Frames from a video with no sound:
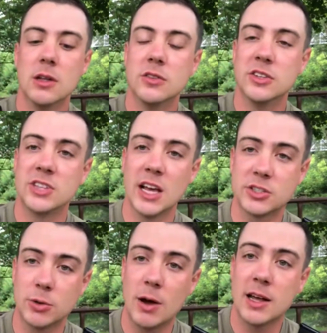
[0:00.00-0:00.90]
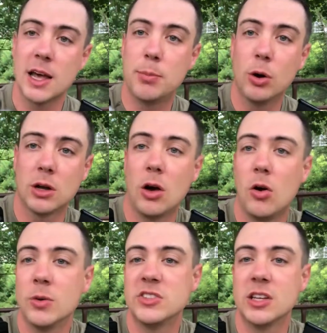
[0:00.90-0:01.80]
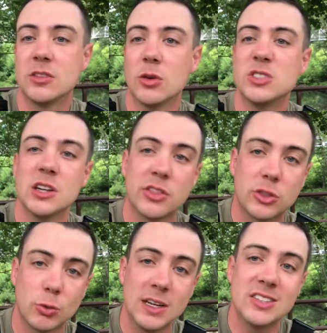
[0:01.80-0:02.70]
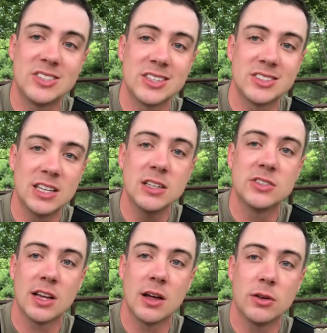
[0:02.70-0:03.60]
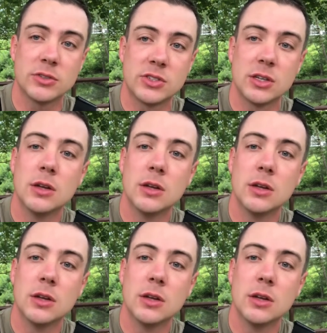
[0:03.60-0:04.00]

This extra wide gap hook, I always get those in a 3/16 ounce